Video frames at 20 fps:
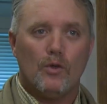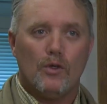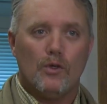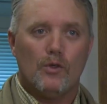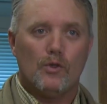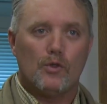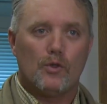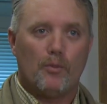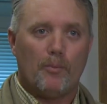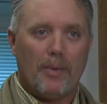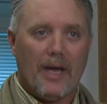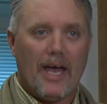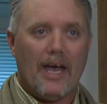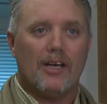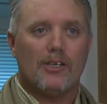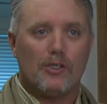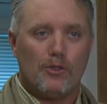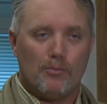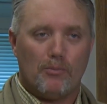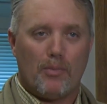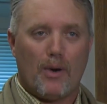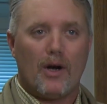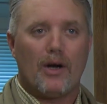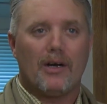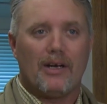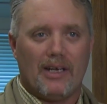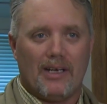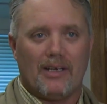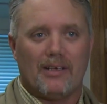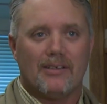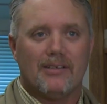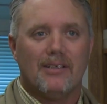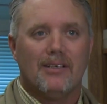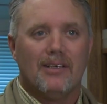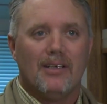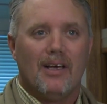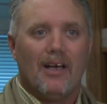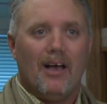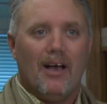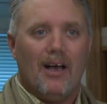use patch burning,
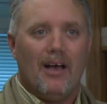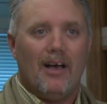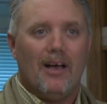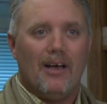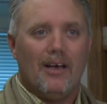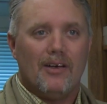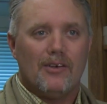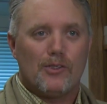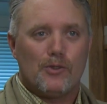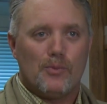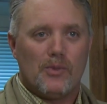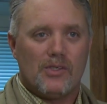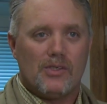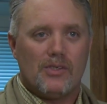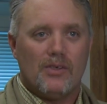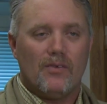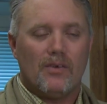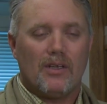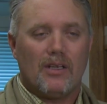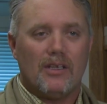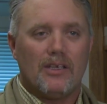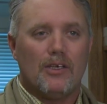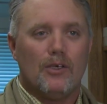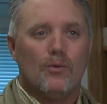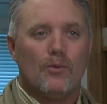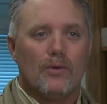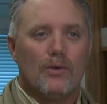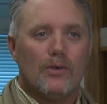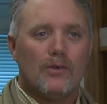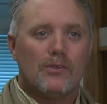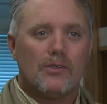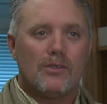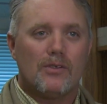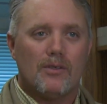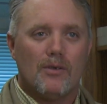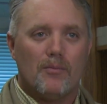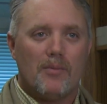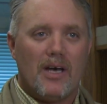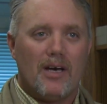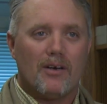uh, specifically, you reduce
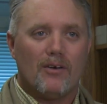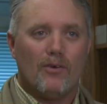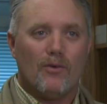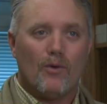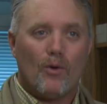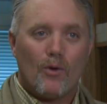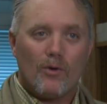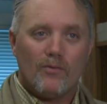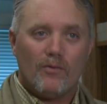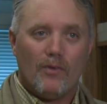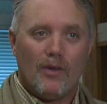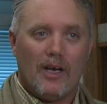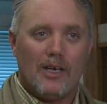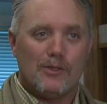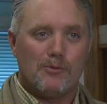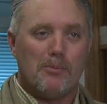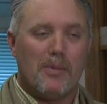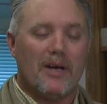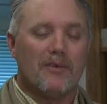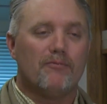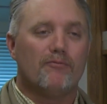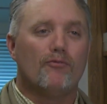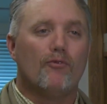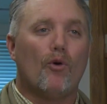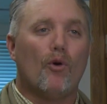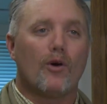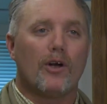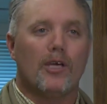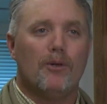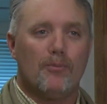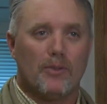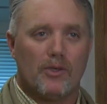the amount of horn flies by forty